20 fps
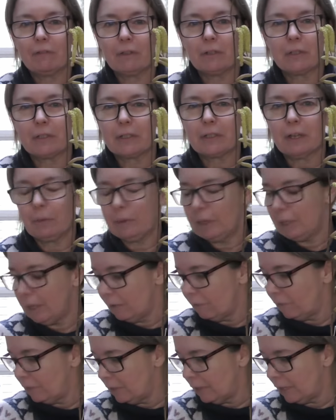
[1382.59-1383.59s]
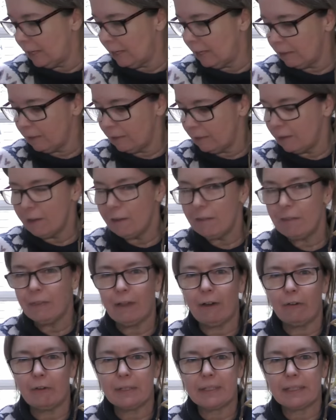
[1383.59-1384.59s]
got to go in, haven't they?
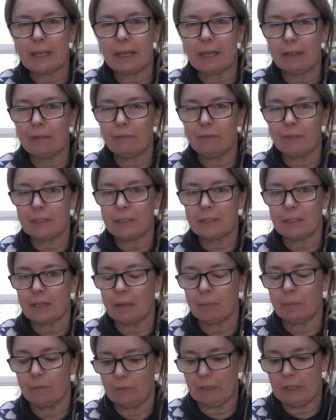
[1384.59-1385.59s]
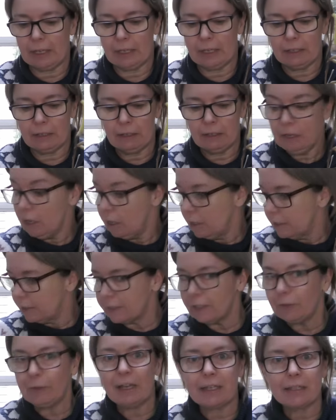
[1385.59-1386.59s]
They're a sign of this time of year.
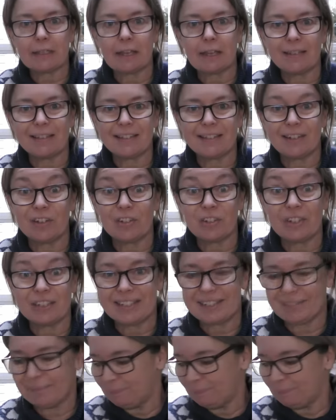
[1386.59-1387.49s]
So let's get started.